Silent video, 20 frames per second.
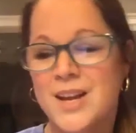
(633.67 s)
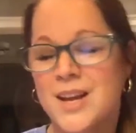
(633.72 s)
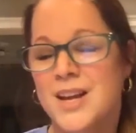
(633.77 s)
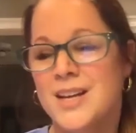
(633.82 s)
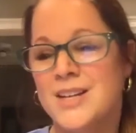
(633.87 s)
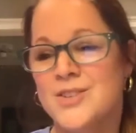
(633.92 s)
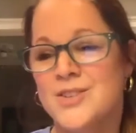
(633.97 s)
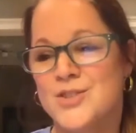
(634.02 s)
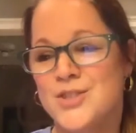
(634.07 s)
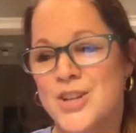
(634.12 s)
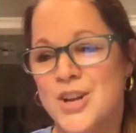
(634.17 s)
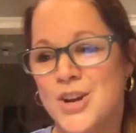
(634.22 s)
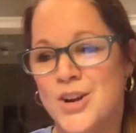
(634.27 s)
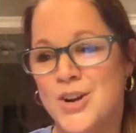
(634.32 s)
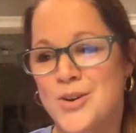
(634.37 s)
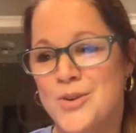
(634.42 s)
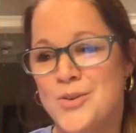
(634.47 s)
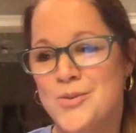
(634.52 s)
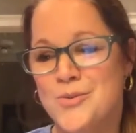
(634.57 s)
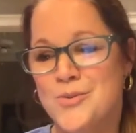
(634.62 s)
And
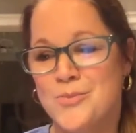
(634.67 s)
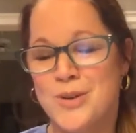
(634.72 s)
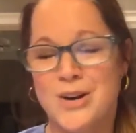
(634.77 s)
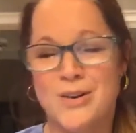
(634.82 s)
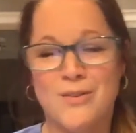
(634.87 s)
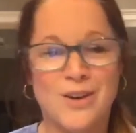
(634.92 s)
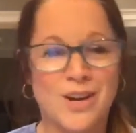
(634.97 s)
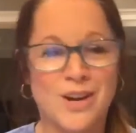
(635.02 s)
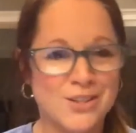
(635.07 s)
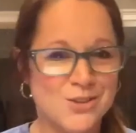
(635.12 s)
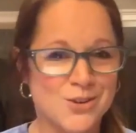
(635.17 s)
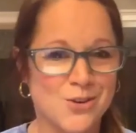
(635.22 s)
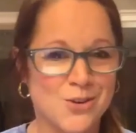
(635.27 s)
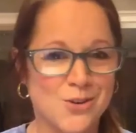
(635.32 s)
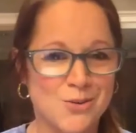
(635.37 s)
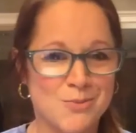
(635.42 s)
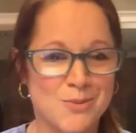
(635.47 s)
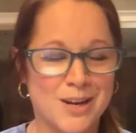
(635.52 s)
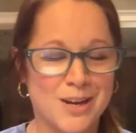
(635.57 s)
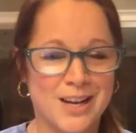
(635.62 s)
so whenever I
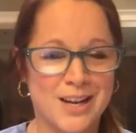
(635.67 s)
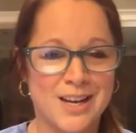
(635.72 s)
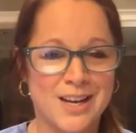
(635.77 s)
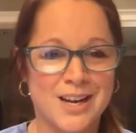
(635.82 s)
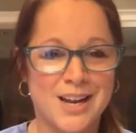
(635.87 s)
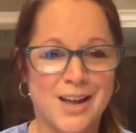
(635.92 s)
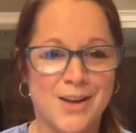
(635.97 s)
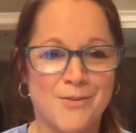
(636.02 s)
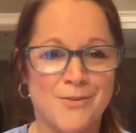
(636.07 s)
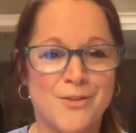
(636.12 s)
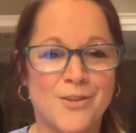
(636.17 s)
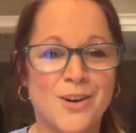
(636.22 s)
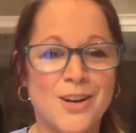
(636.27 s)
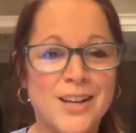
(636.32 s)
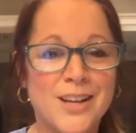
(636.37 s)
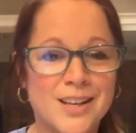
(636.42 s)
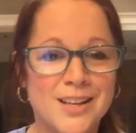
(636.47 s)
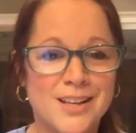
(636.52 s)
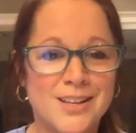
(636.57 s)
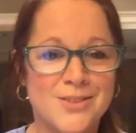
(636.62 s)
told my
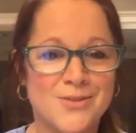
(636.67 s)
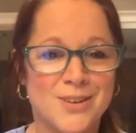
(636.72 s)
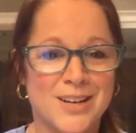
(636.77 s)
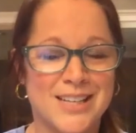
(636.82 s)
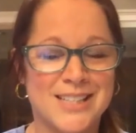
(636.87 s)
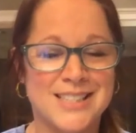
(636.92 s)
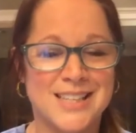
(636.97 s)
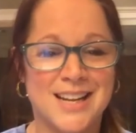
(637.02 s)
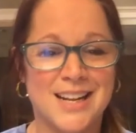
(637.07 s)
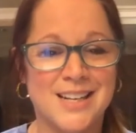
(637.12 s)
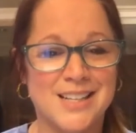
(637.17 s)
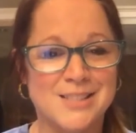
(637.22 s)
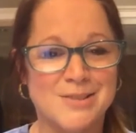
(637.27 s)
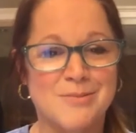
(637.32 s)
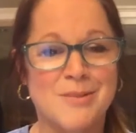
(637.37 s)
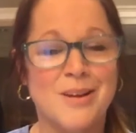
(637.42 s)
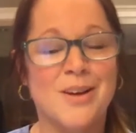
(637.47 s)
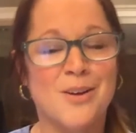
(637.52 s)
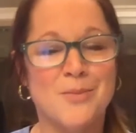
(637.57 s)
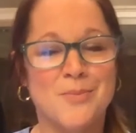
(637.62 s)
friend, when I said I need some
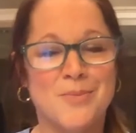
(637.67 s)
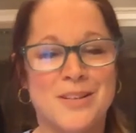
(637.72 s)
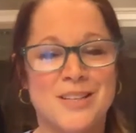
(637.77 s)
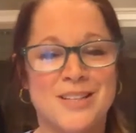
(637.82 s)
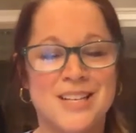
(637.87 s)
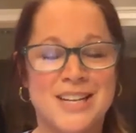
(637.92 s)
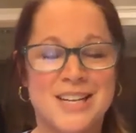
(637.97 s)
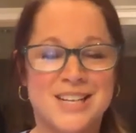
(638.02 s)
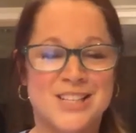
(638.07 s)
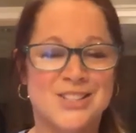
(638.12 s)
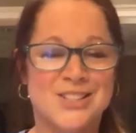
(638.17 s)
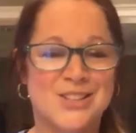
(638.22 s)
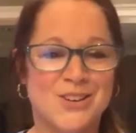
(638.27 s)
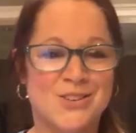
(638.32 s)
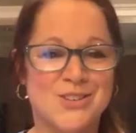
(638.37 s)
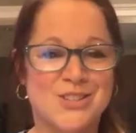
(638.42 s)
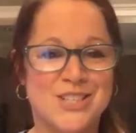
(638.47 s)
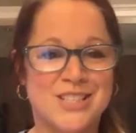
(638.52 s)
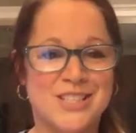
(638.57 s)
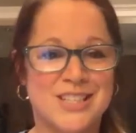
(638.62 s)
help, and so
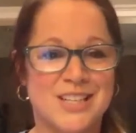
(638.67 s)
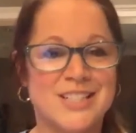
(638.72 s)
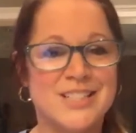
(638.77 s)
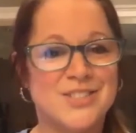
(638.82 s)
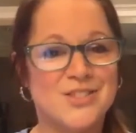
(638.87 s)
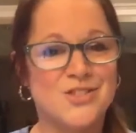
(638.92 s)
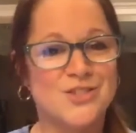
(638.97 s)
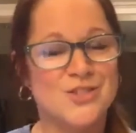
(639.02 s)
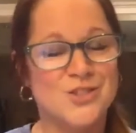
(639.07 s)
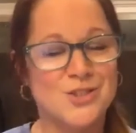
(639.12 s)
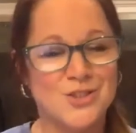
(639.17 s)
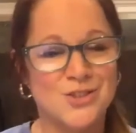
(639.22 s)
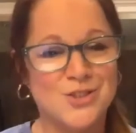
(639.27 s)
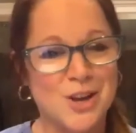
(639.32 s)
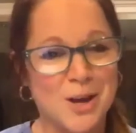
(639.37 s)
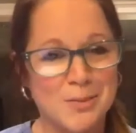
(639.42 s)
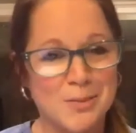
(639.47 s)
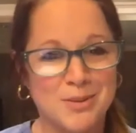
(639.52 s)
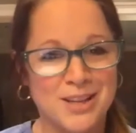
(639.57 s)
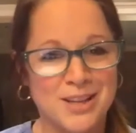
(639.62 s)
she said, do the
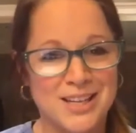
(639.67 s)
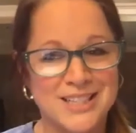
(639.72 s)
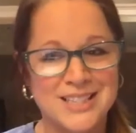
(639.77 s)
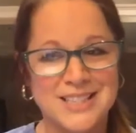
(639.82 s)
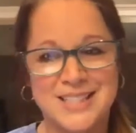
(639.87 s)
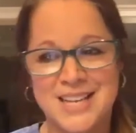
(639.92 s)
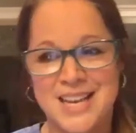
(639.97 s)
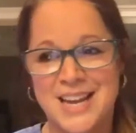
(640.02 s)
triplex.